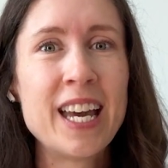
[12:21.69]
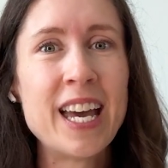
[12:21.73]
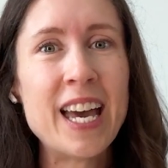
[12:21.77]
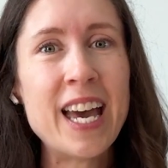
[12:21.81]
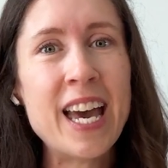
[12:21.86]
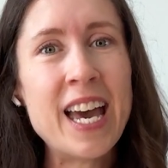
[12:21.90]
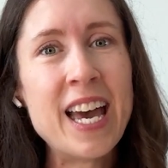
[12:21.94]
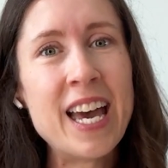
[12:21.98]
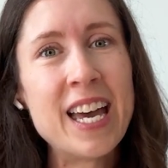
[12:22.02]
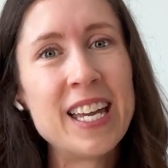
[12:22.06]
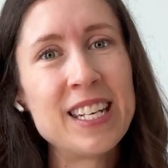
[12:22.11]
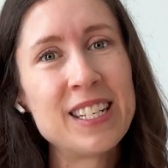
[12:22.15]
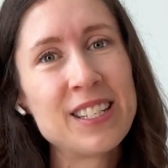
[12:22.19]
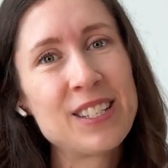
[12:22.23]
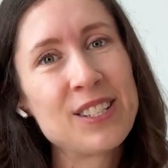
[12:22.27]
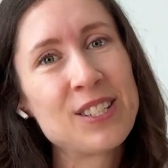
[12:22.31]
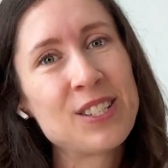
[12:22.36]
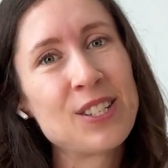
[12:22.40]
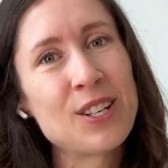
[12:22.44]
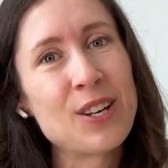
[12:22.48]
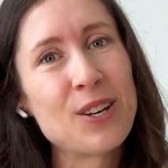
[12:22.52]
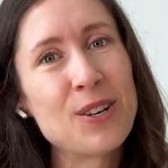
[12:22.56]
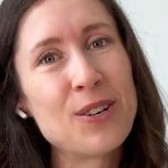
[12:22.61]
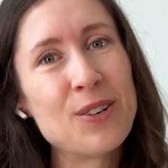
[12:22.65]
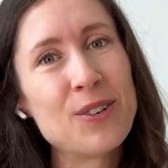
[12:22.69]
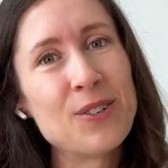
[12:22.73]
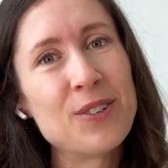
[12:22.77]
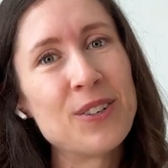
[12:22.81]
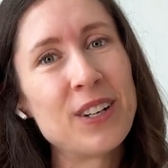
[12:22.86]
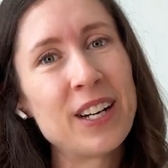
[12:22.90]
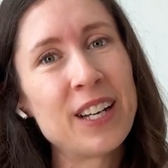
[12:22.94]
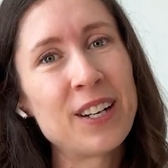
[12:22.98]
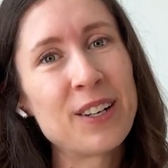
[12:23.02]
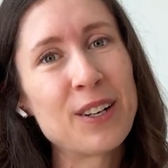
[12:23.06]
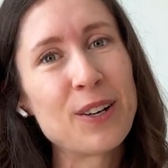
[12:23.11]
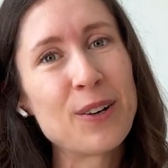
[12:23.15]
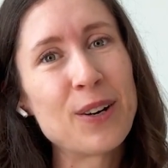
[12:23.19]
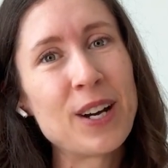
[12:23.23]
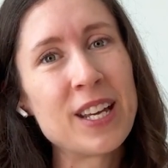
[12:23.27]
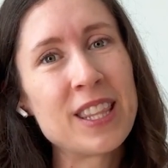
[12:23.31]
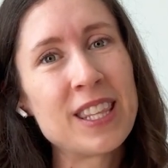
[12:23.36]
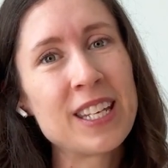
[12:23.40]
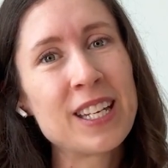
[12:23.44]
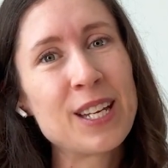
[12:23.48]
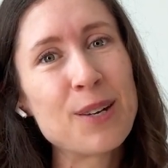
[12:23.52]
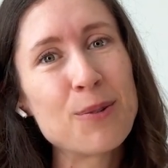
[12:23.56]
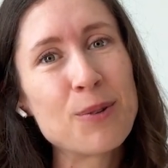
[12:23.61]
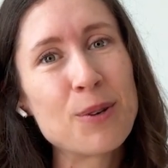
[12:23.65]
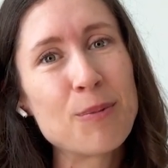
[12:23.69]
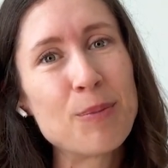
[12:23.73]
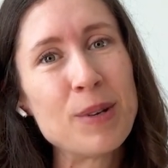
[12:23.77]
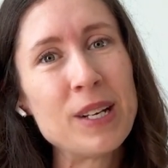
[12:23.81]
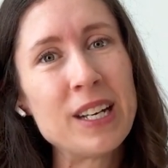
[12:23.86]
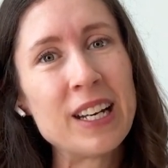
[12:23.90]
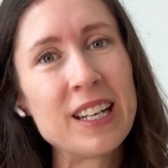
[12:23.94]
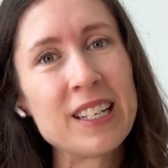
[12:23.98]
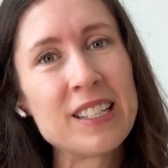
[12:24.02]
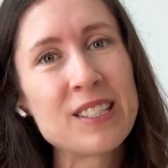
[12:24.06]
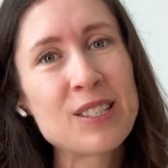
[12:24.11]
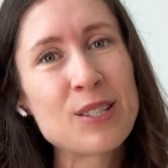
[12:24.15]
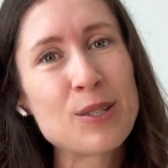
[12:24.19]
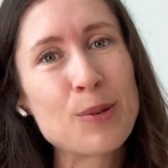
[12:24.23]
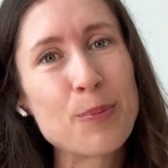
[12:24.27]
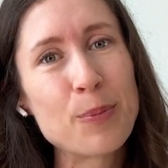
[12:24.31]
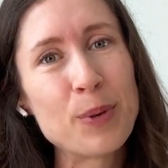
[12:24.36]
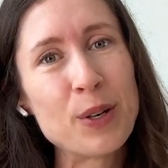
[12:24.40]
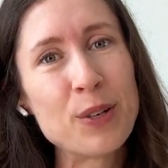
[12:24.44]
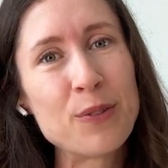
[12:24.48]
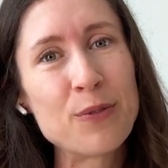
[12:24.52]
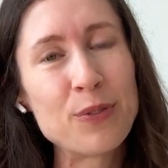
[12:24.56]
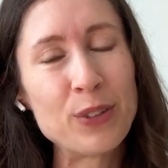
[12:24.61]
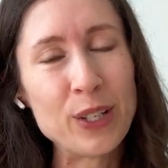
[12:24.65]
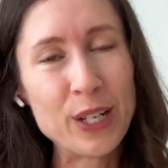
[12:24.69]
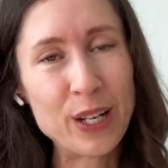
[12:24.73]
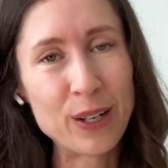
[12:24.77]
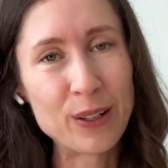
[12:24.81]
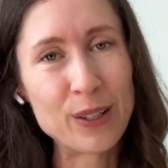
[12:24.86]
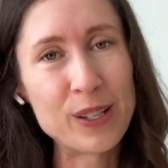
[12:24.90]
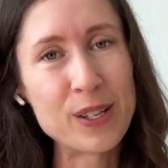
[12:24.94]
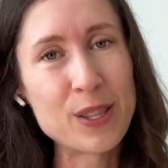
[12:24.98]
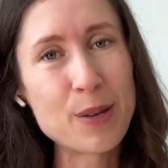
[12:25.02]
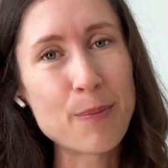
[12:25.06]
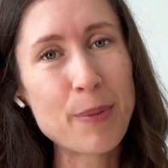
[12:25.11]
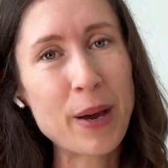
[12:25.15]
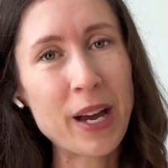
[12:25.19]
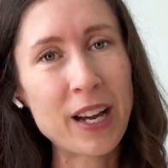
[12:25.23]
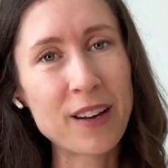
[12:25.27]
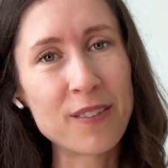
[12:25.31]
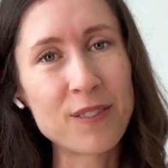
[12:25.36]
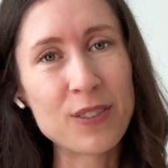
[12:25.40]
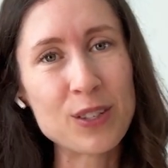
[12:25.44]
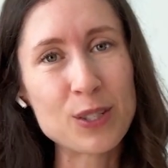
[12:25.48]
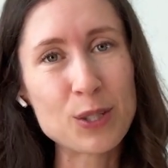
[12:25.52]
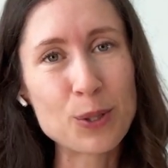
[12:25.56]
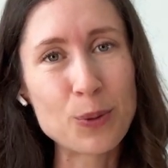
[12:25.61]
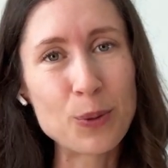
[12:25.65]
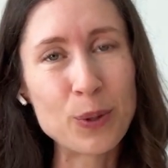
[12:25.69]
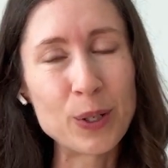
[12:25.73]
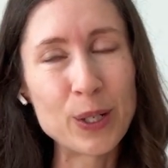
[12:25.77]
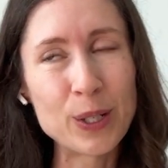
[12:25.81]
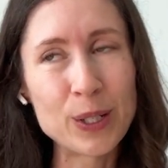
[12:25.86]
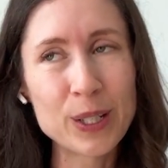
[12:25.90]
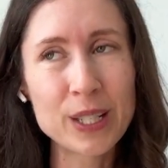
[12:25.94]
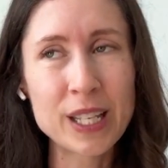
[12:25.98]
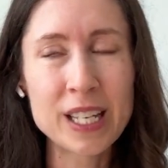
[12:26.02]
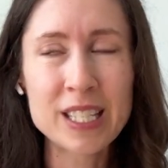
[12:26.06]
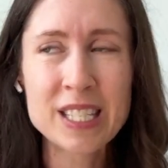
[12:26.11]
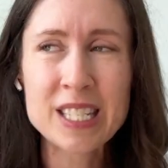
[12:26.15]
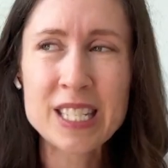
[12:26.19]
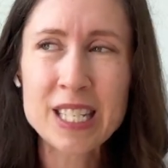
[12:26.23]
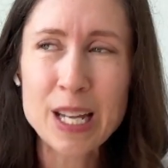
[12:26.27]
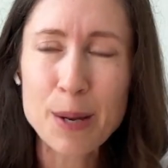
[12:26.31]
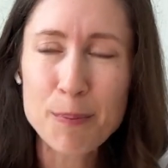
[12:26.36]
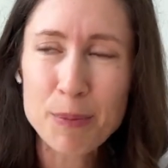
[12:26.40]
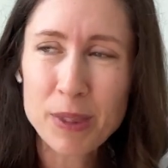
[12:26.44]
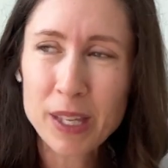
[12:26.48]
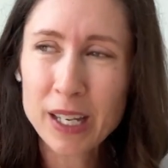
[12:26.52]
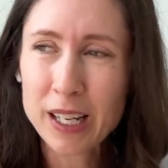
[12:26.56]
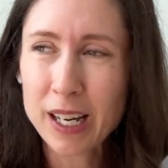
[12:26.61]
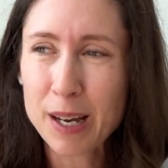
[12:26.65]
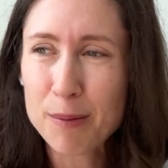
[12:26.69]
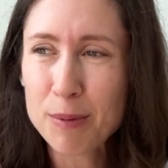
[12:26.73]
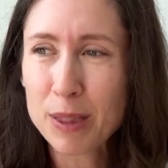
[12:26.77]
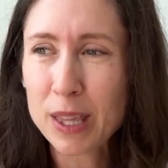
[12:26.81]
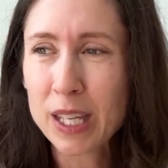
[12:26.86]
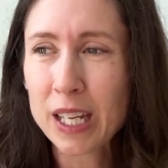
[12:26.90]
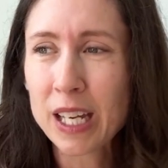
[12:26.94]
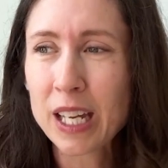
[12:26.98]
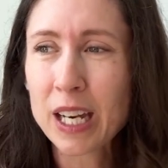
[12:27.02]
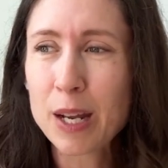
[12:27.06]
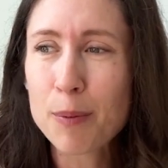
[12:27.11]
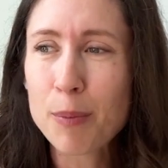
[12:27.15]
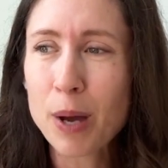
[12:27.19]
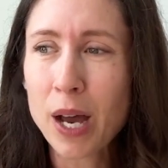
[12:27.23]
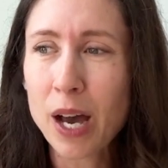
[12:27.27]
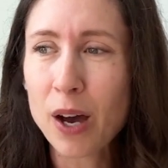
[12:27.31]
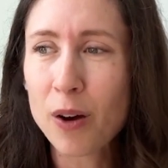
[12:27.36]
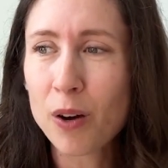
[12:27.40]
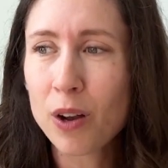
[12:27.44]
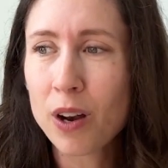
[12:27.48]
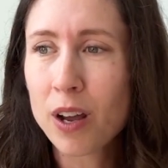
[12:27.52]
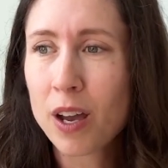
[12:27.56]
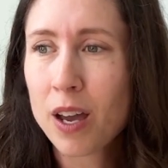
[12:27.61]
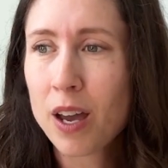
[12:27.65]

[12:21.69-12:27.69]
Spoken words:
And so, I don't know, I think it would be nice to put flannel on the back of this quilt. That's something I'm thinking about.